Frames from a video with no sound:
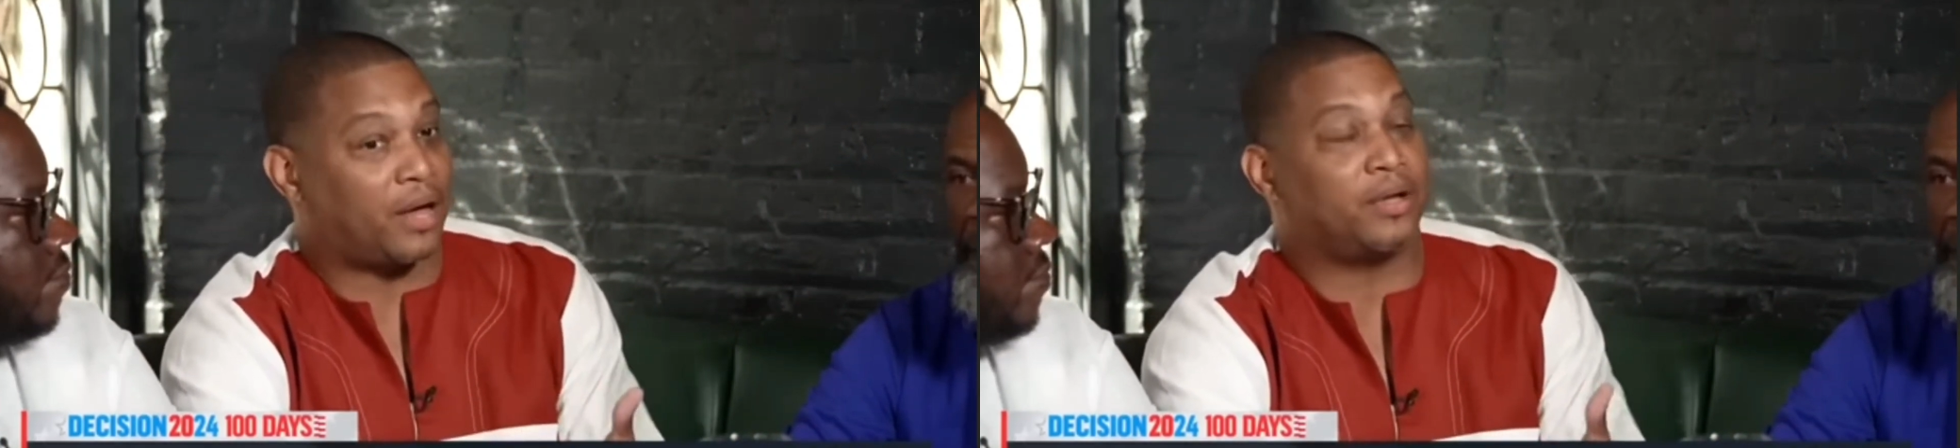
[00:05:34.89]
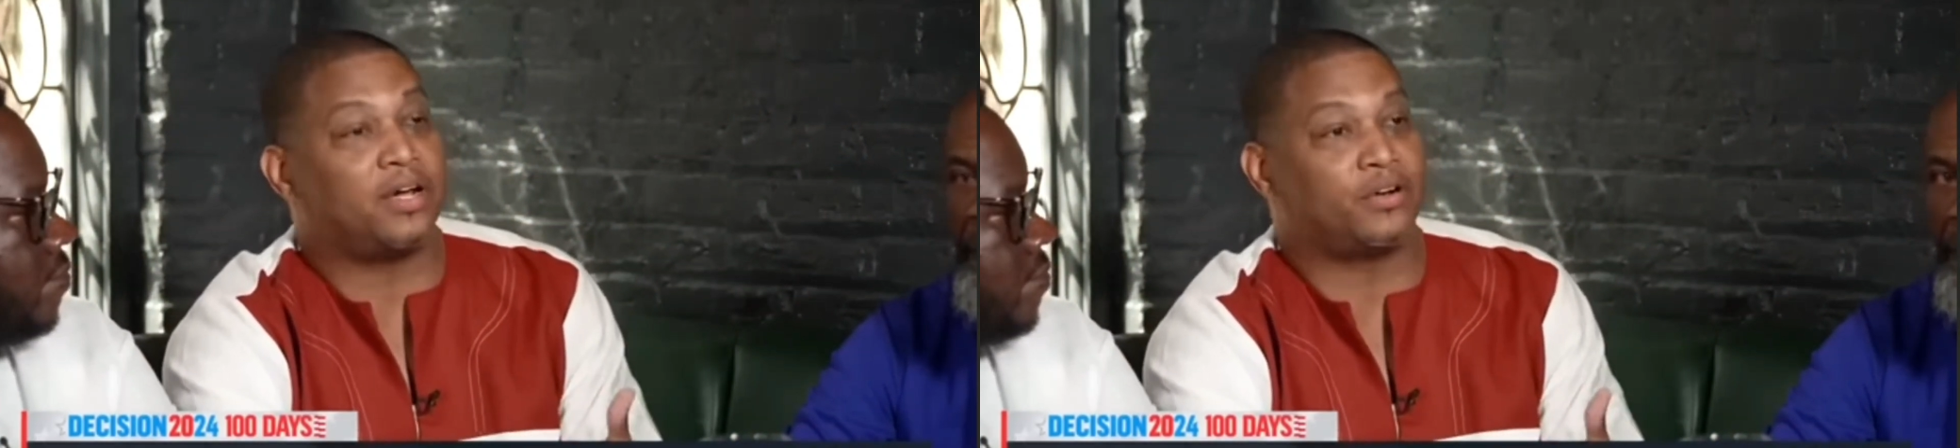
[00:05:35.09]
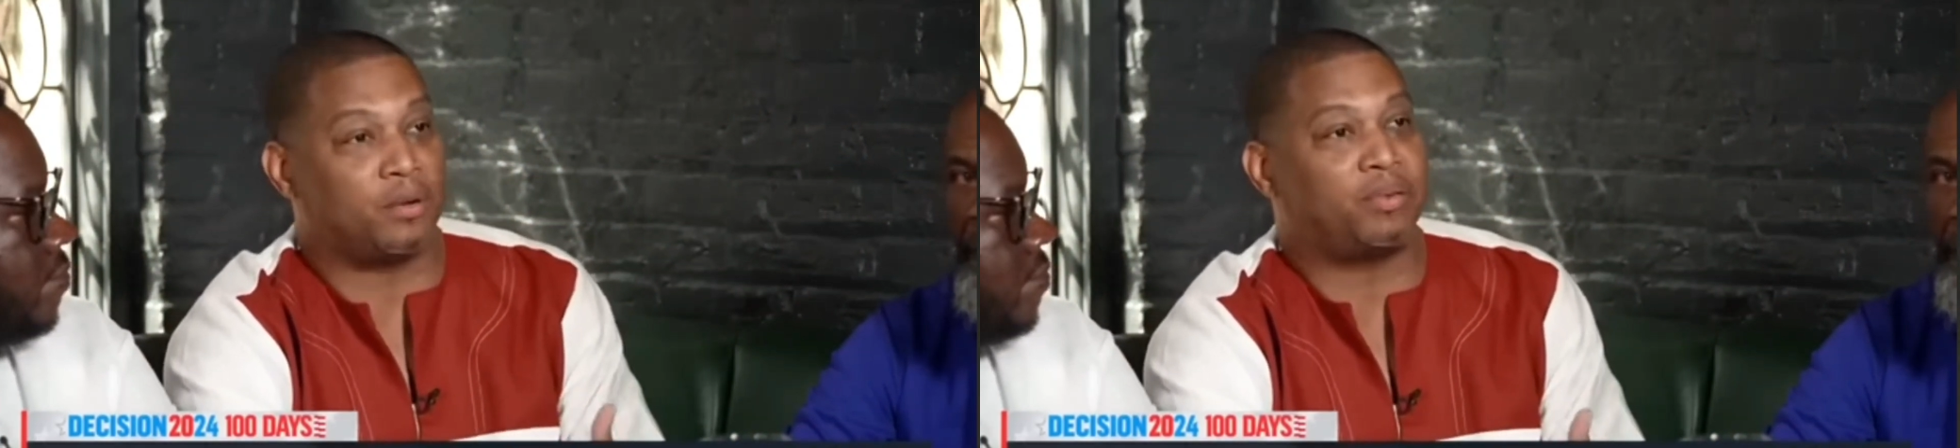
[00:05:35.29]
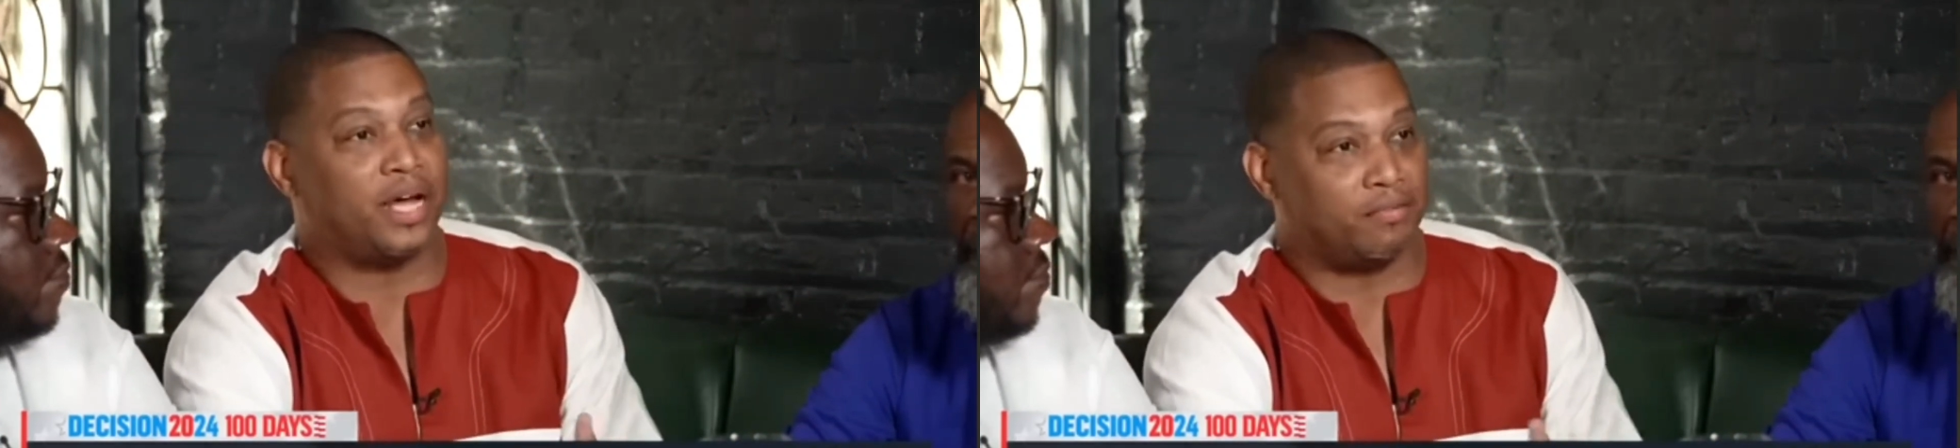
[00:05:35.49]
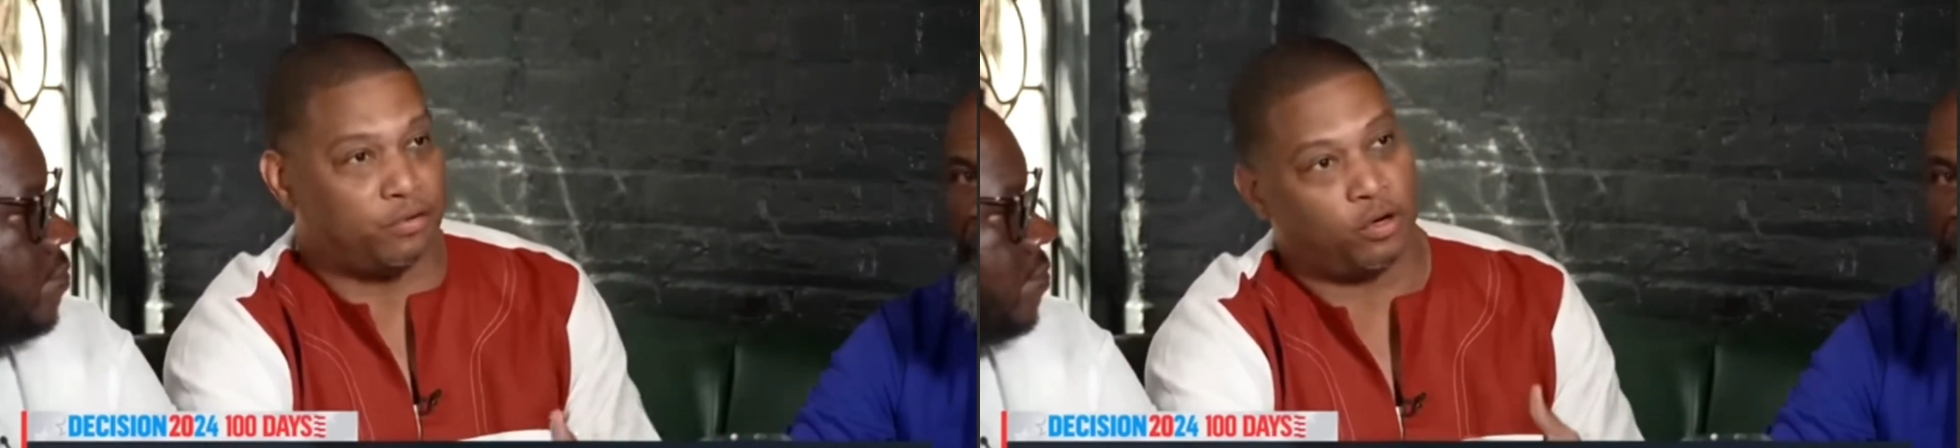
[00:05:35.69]
election.
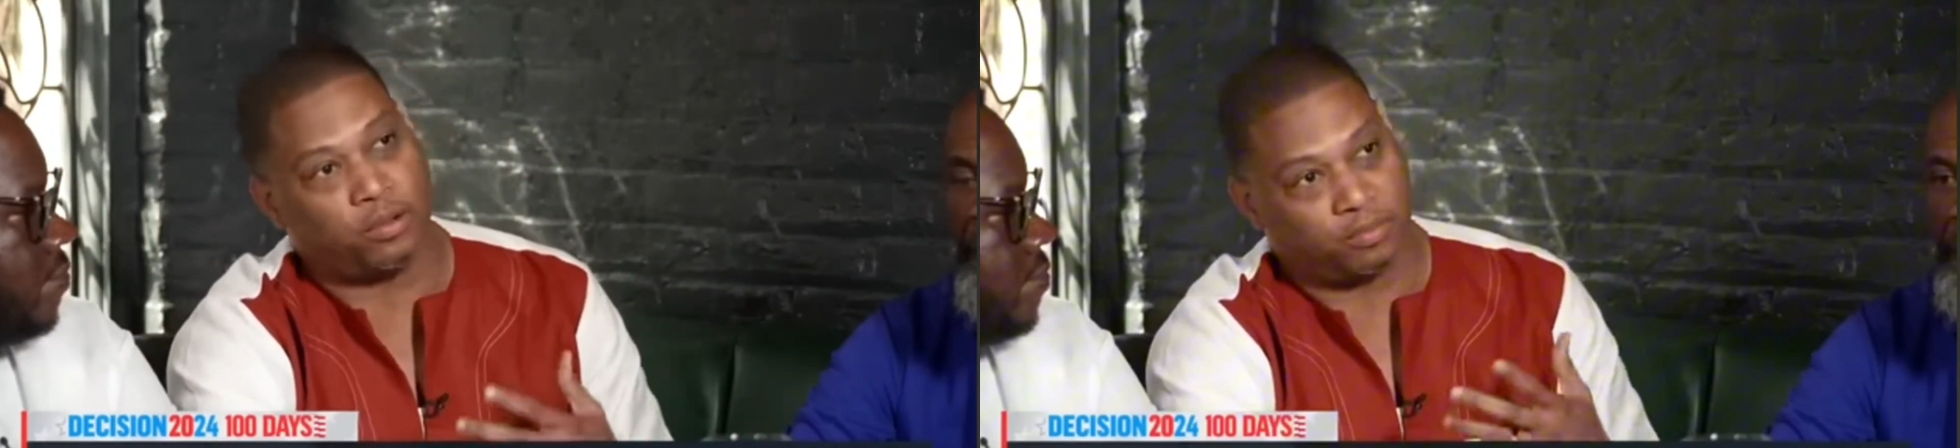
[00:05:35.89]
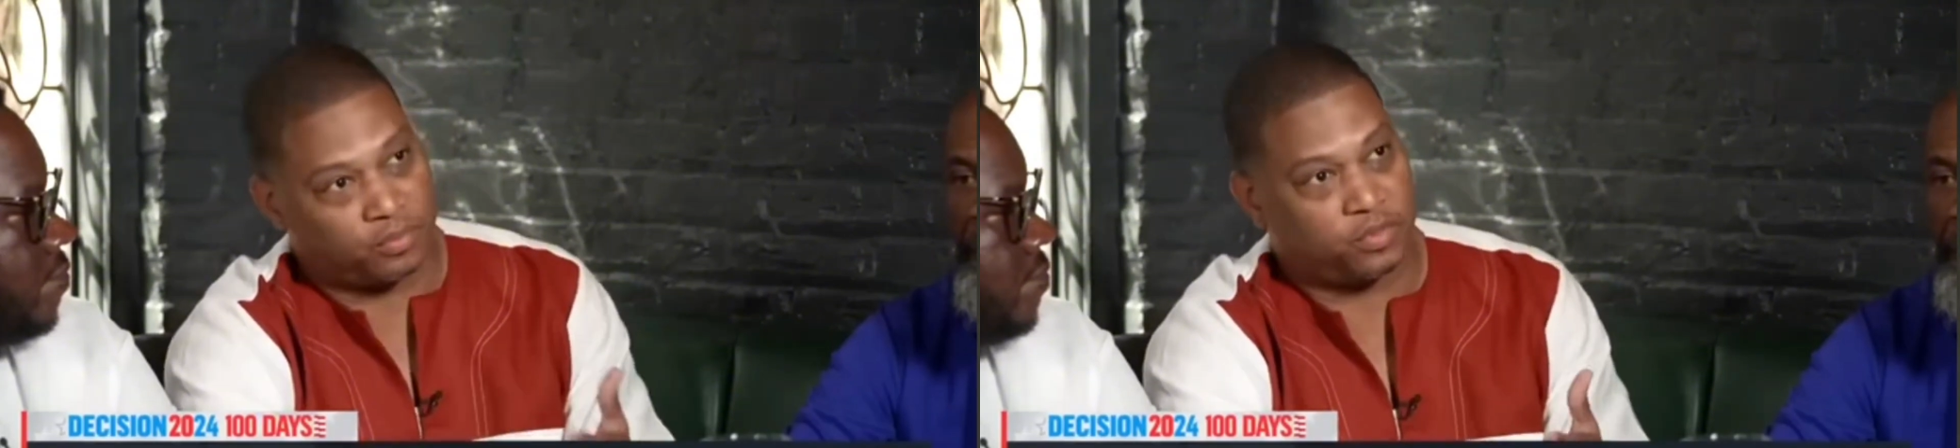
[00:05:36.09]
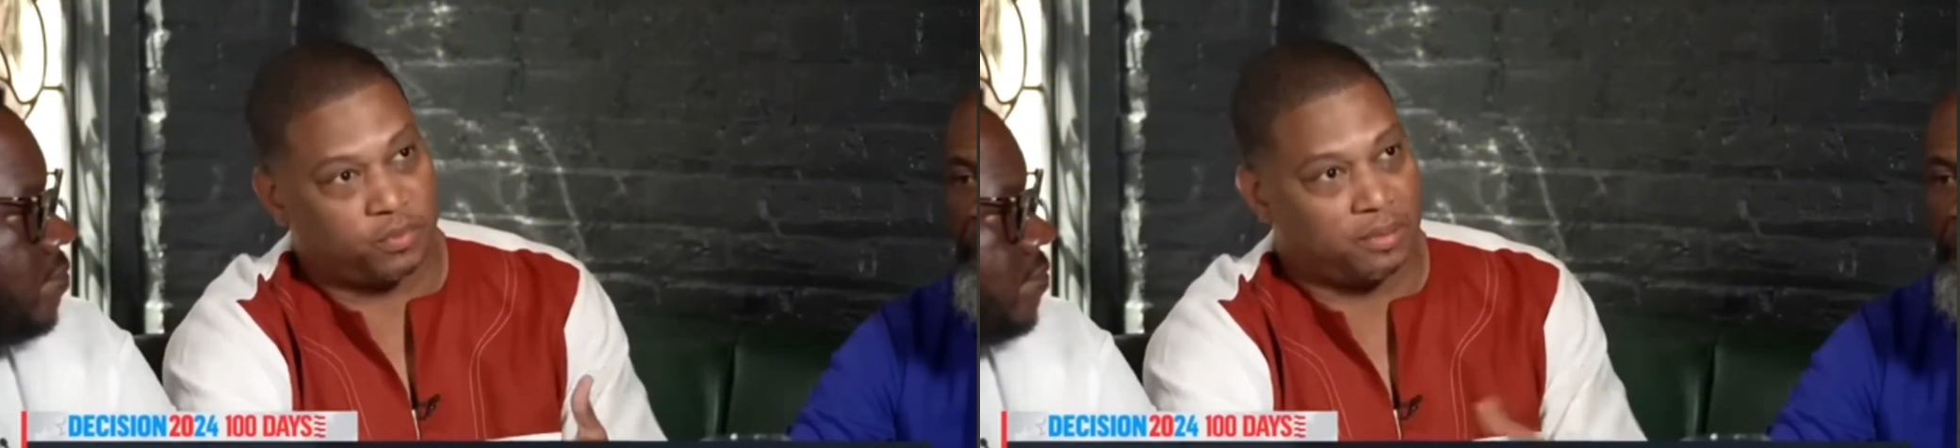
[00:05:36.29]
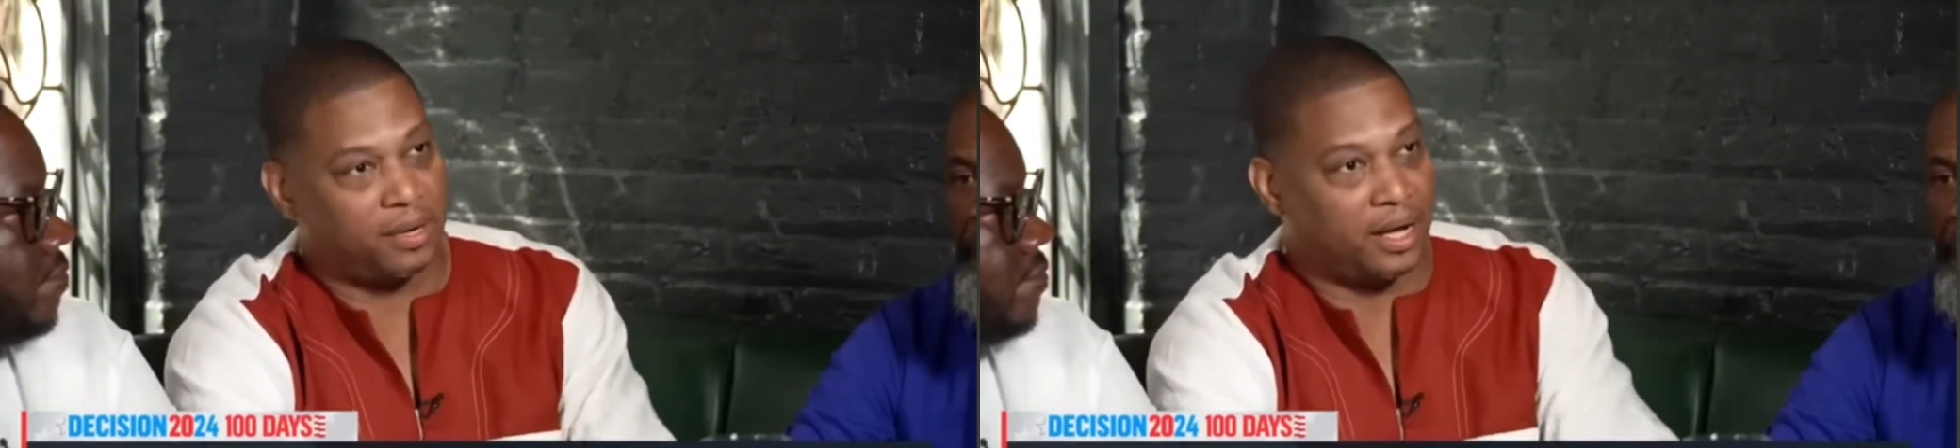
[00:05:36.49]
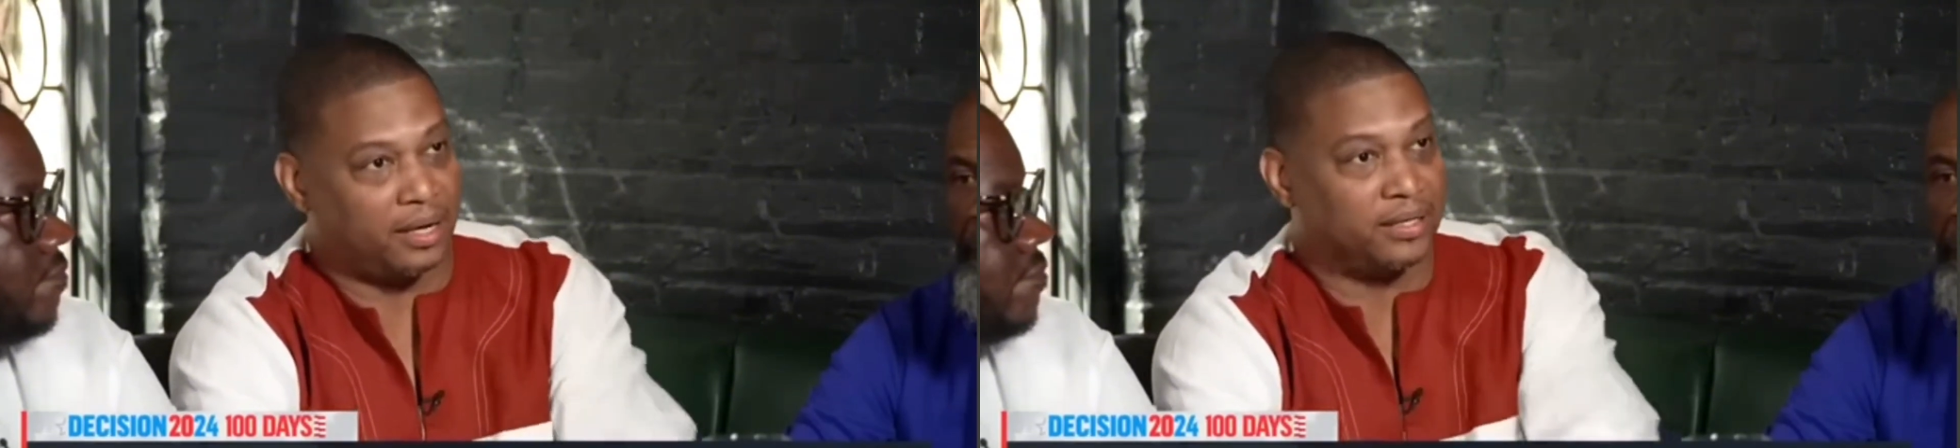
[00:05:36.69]
This is
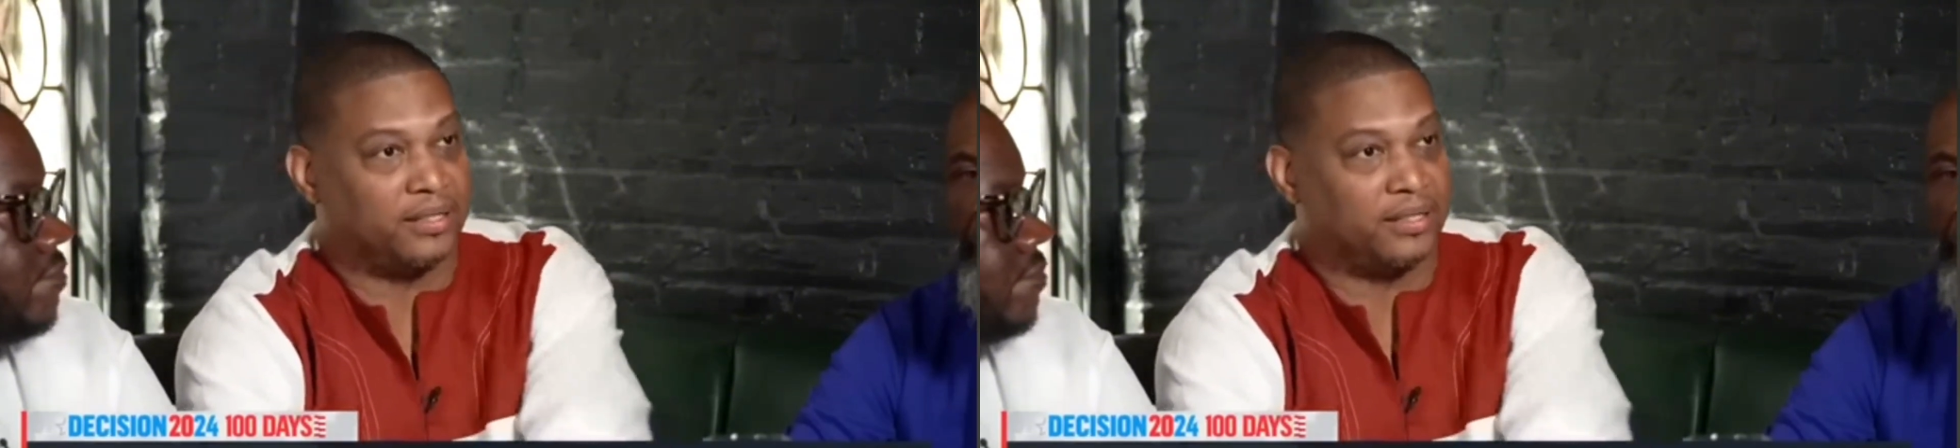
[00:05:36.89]
strategic